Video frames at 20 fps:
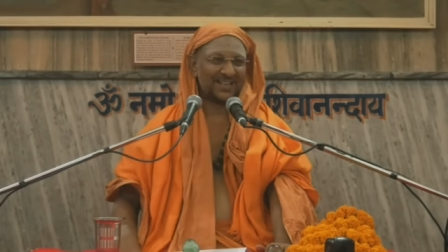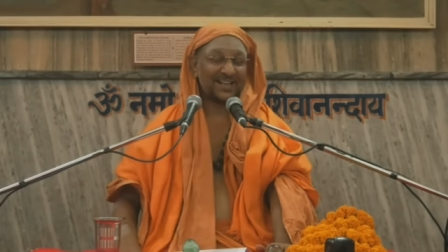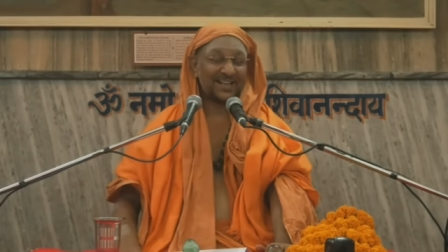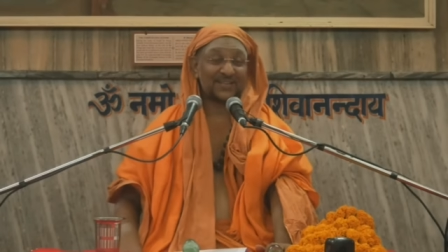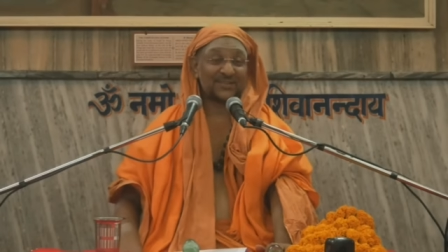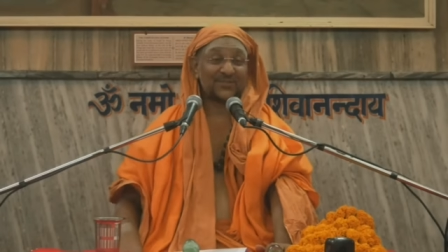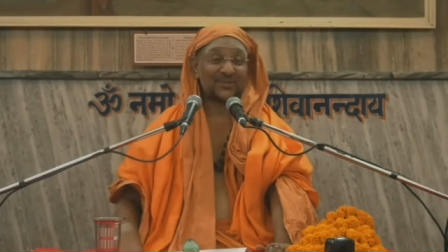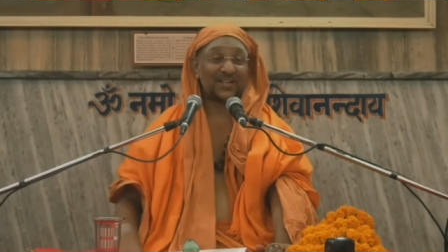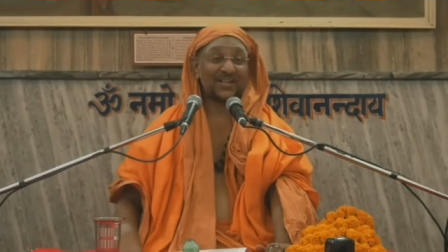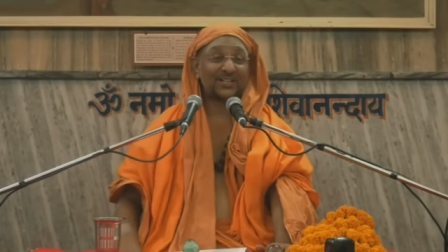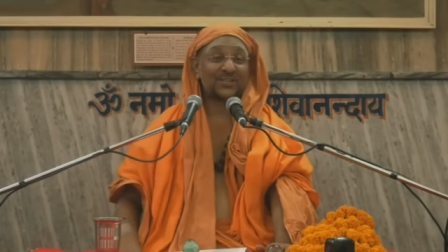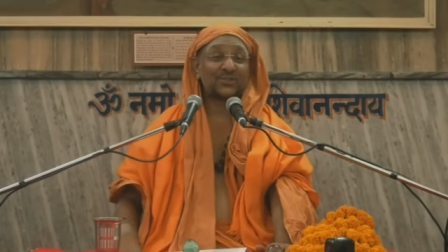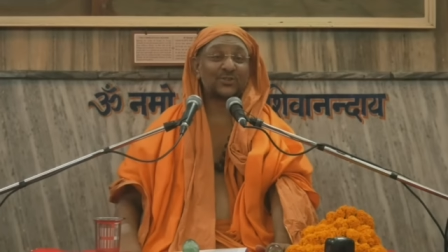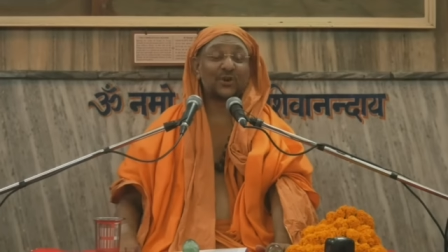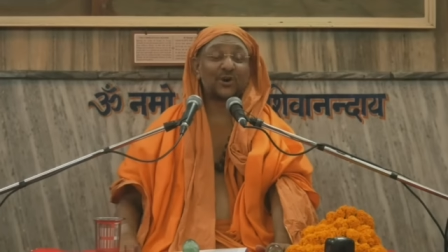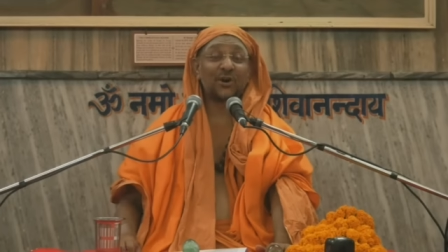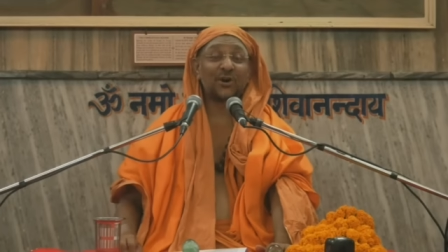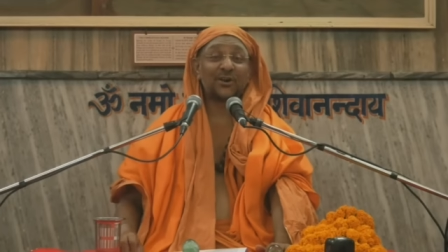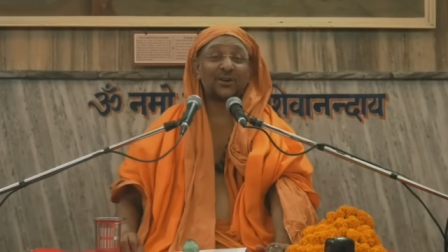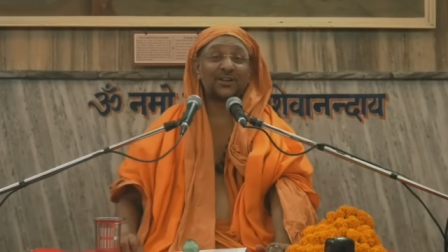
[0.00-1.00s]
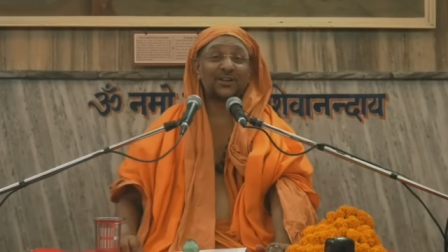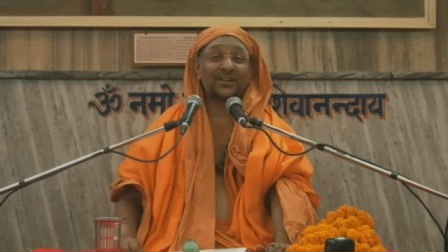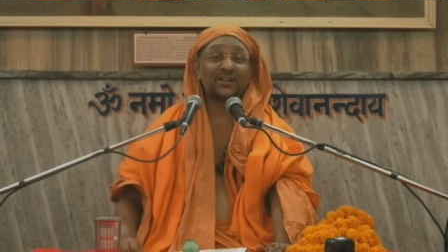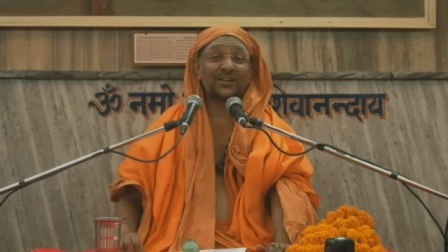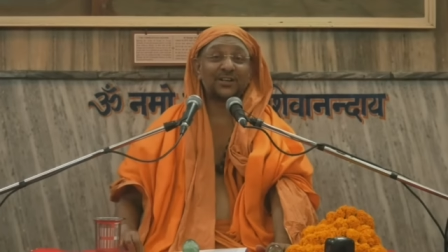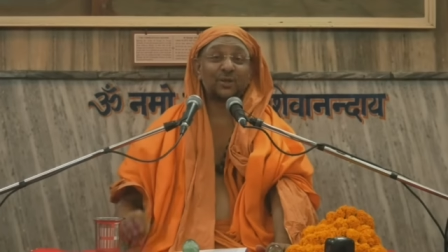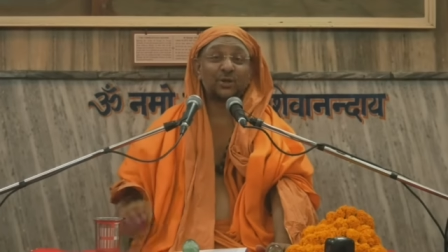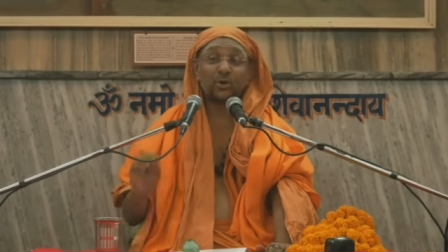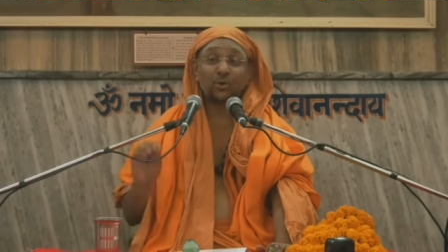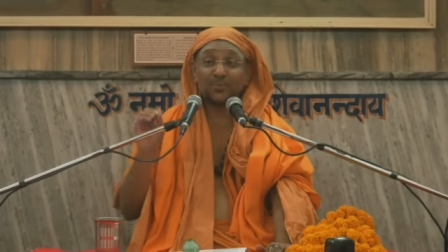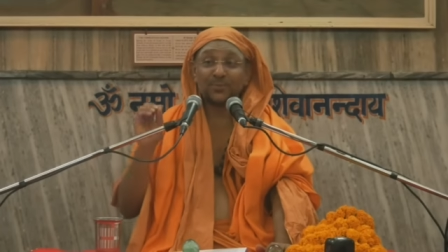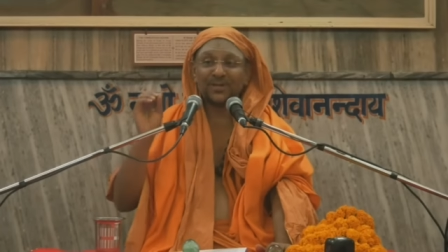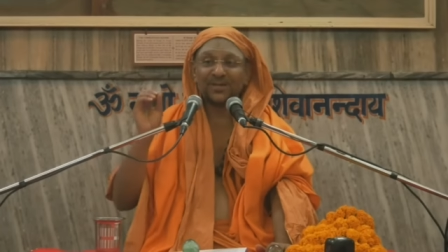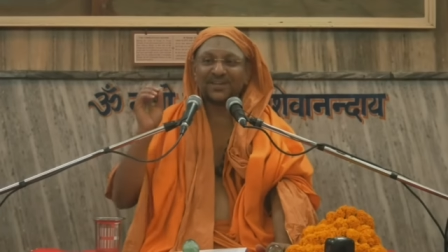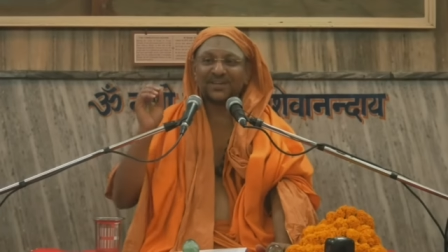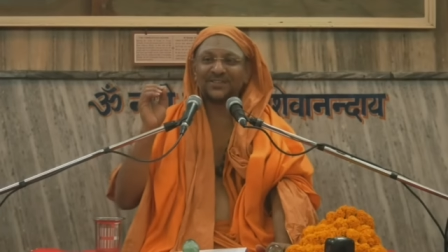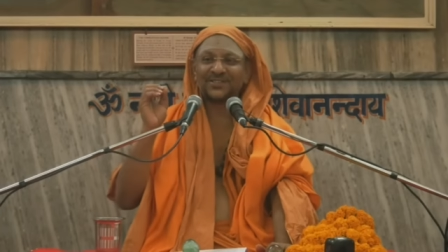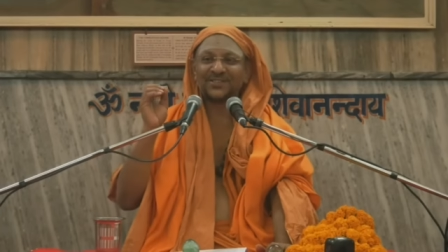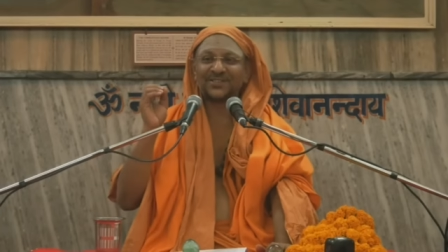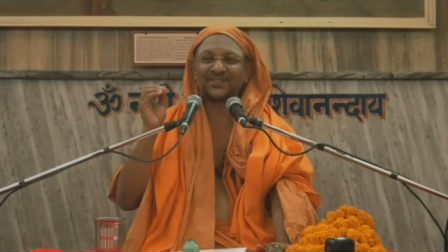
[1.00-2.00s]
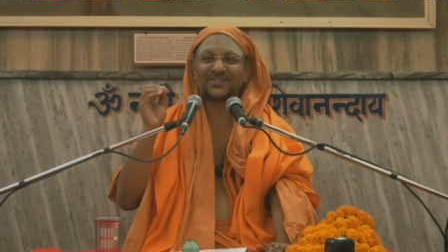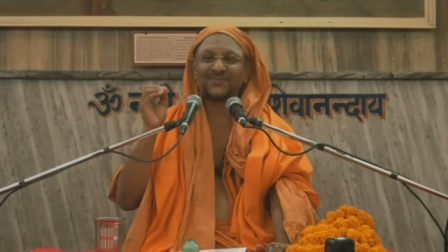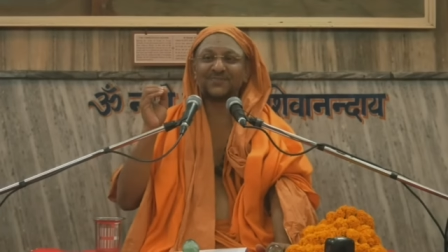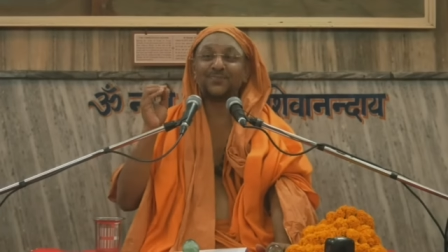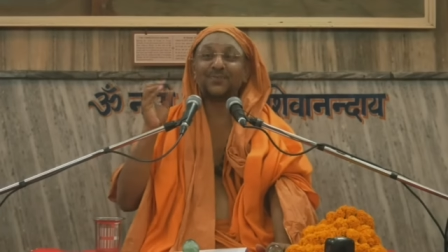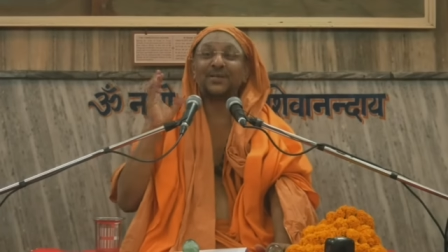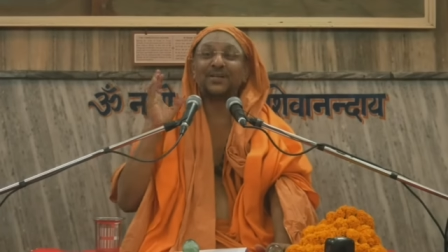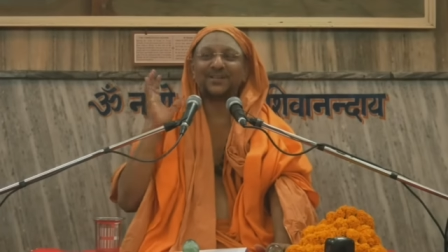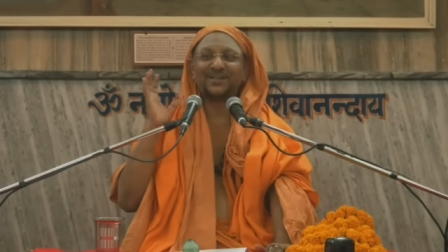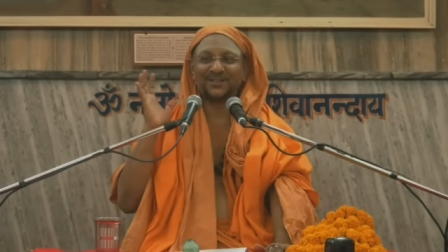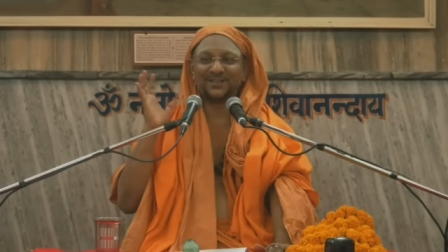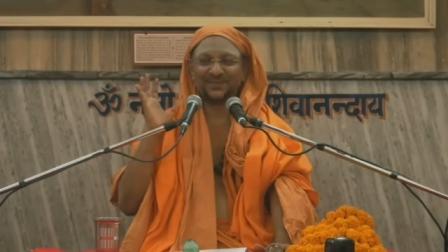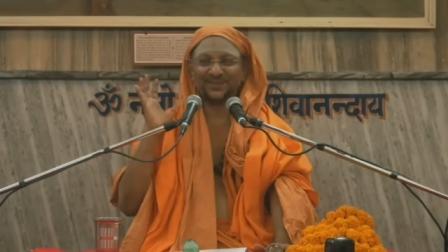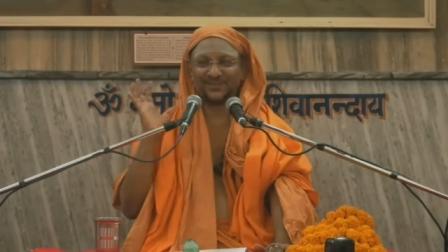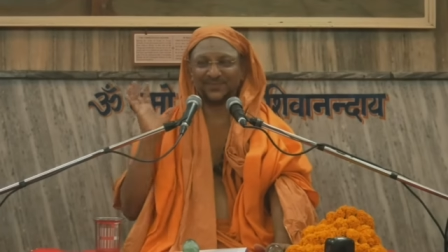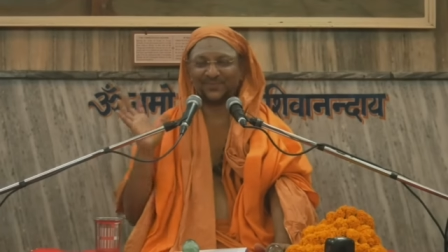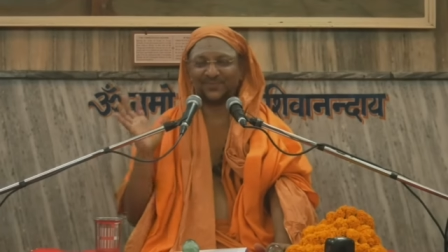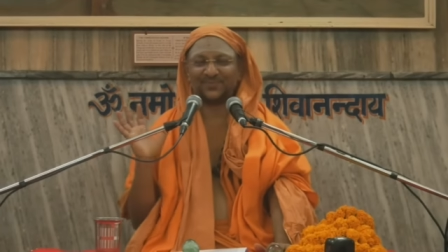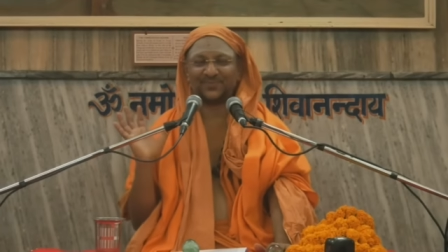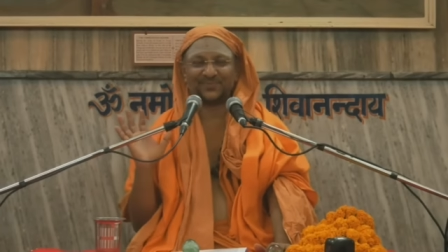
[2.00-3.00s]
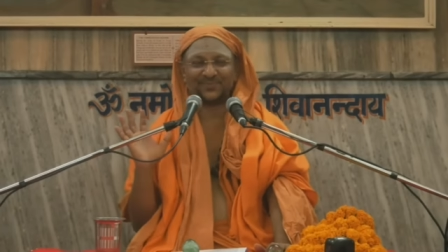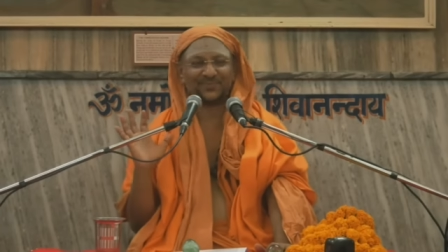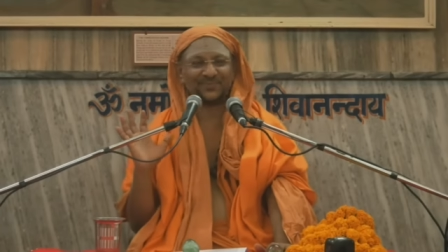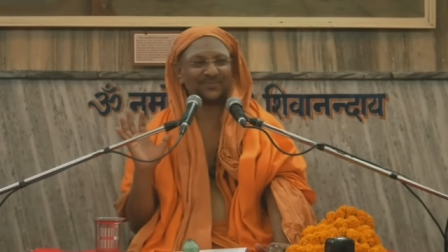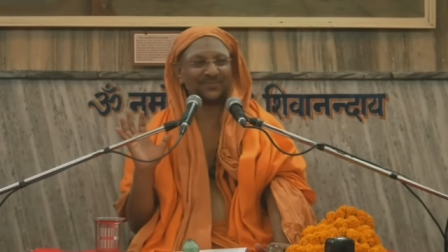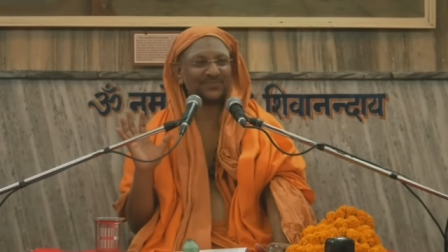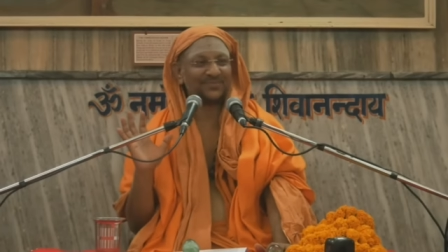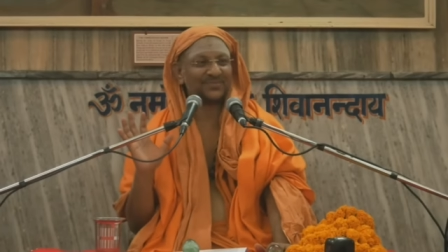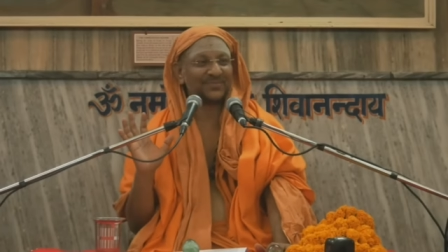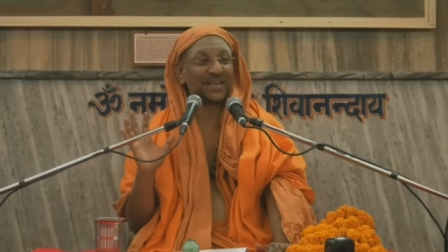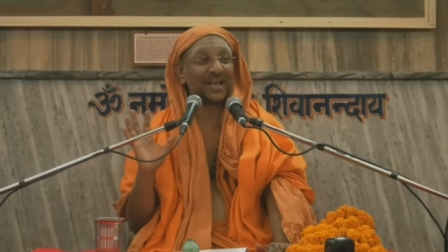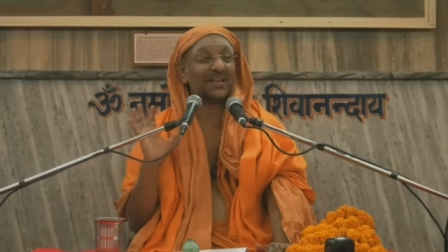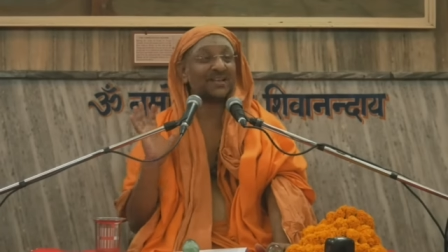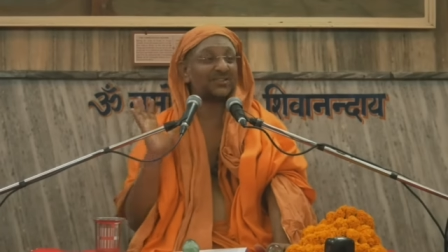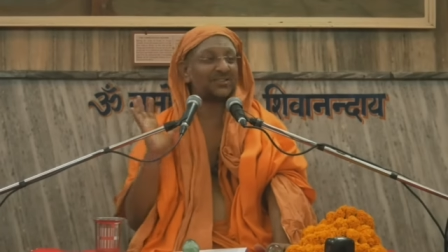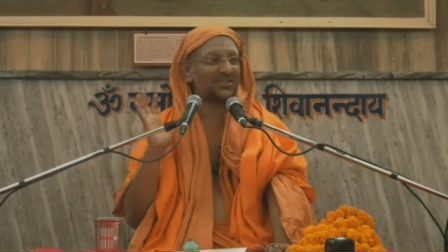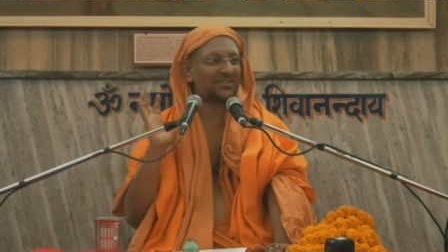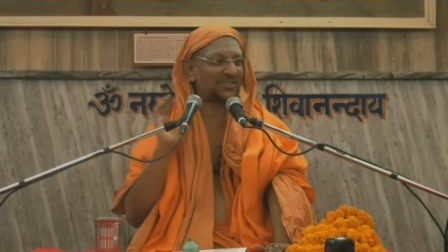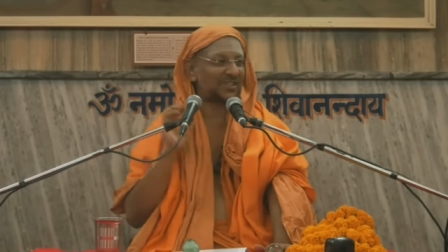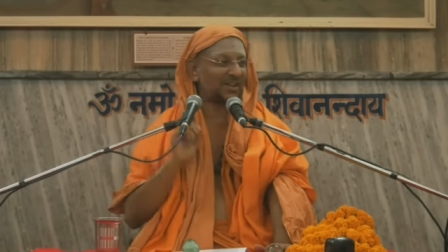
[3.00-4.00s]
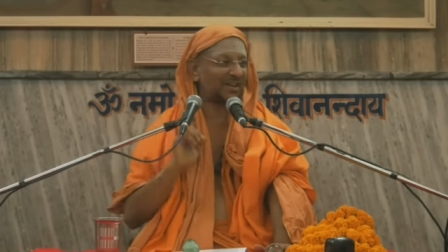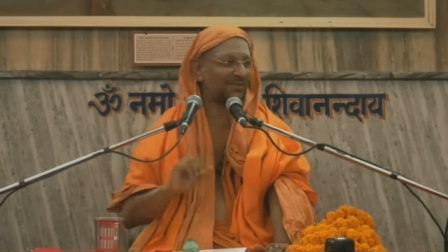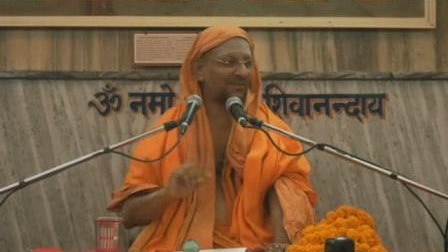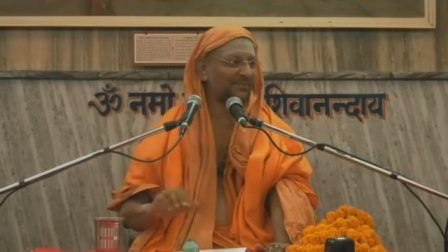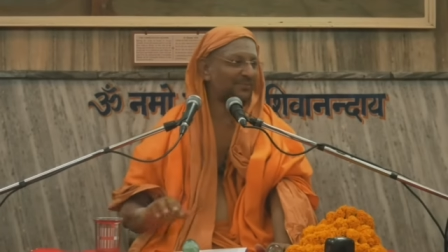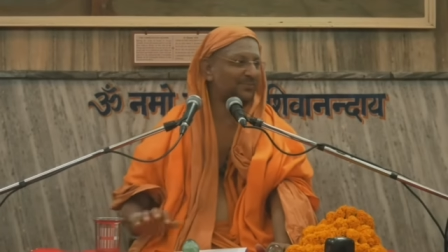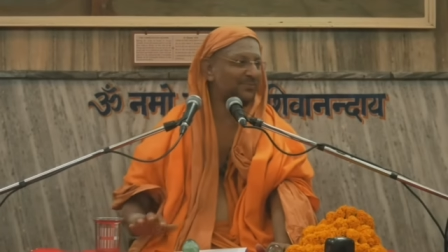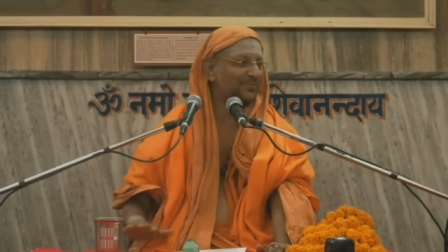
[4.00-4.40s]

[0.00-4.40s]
That is why it is called luminous being, hmm? Taijasa.